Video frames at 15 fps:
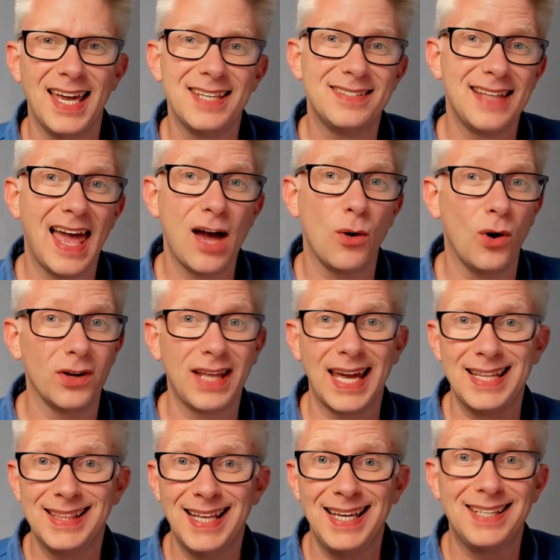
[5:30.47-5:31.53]
is now on a
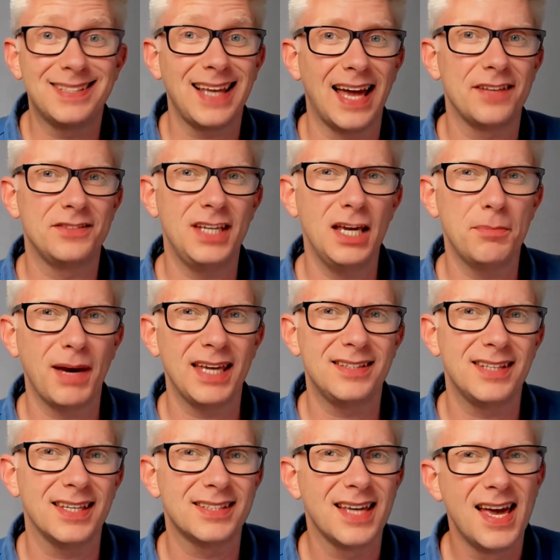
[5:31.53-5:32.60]
lease and year
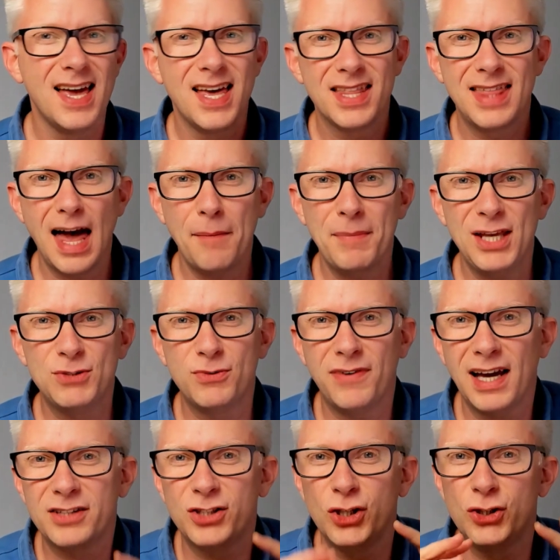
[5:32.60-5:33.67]
basis, that means we've
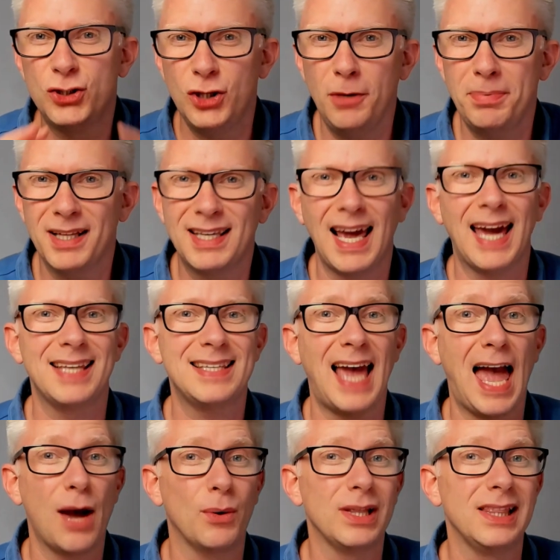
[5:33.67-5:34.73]
had to duplicate
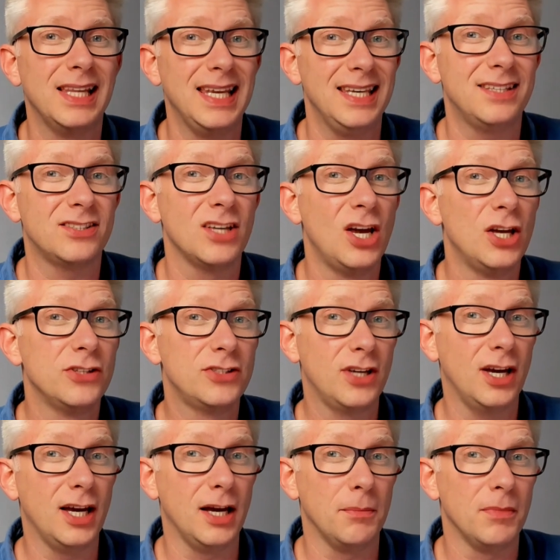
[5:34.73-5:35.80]
our lease
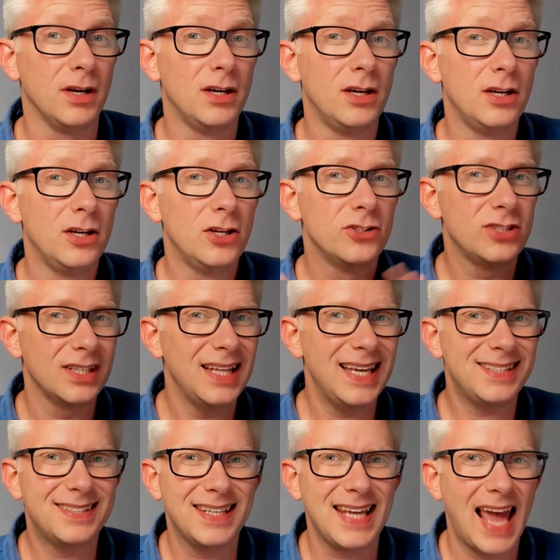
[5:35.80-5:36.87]
term. So let's
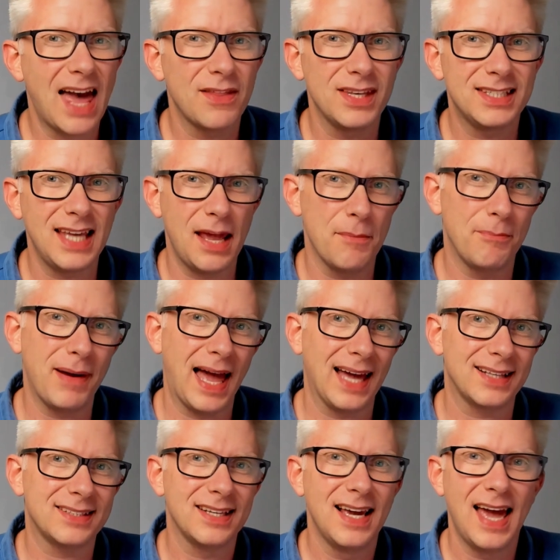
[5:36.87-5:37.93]
see how this
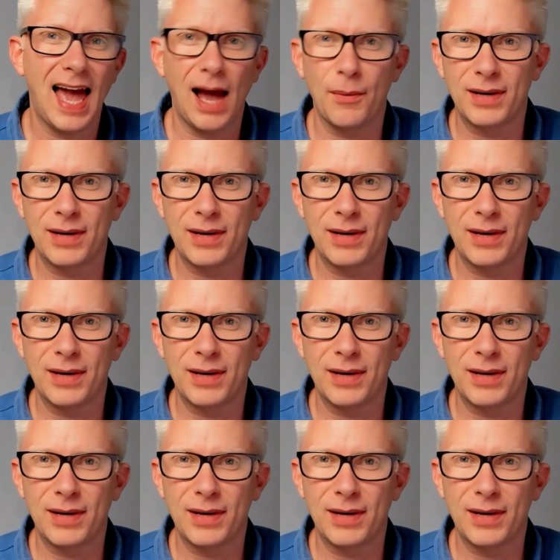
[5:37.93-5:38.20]
impacts our